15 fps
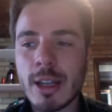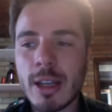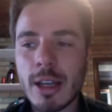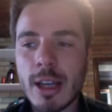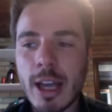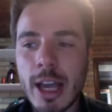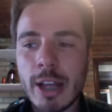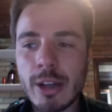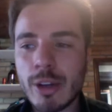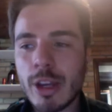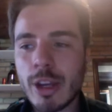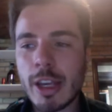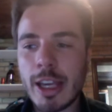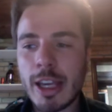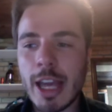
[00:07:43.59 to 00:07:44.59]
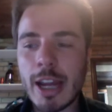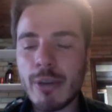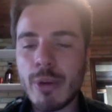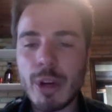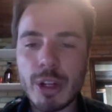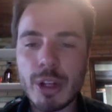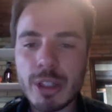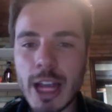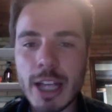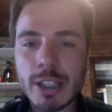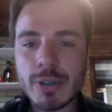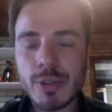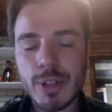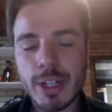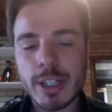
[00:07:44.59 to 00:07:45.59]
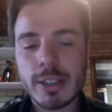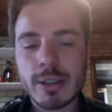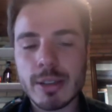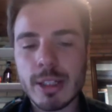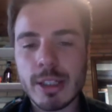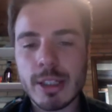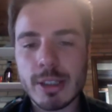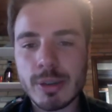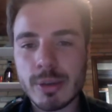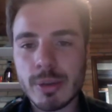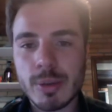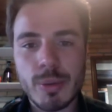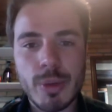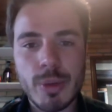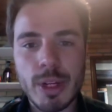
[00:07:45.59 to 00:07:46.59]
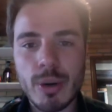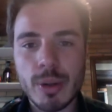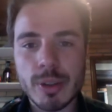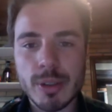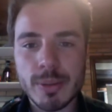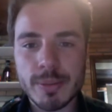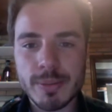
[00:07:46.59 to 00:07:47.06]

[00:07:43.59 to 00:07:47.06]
and you getting recognized for it is really awesome